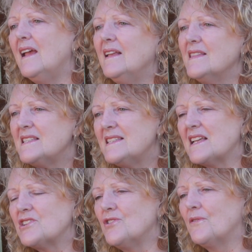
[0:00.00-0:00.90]
In this
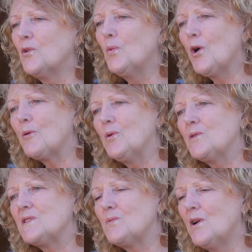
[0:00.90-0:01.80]
section of your workbook
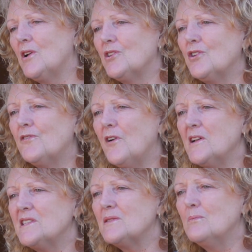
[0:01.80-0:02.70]
as well, you'll
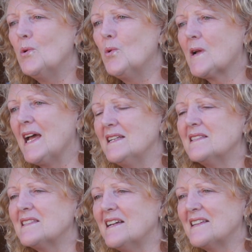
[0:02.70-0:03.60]
find some more case
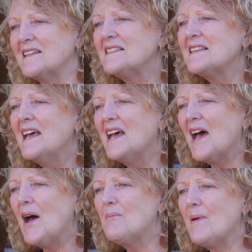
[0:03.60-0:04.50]
studies
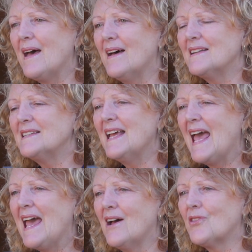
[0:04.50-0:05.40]
about
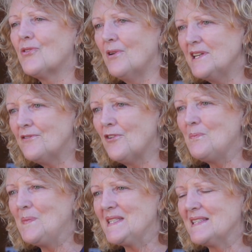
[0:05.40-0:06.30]
how 3
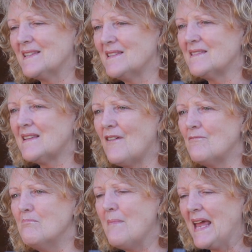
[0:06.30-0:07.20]
different businesses have
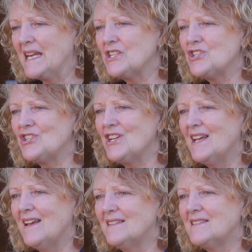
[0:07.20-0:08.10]
managed
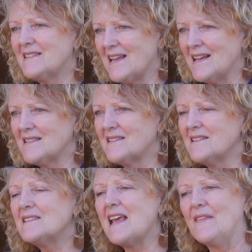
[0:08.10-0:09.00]

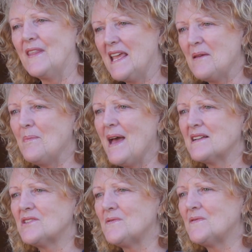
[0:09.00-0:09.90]
disasters and the impacts of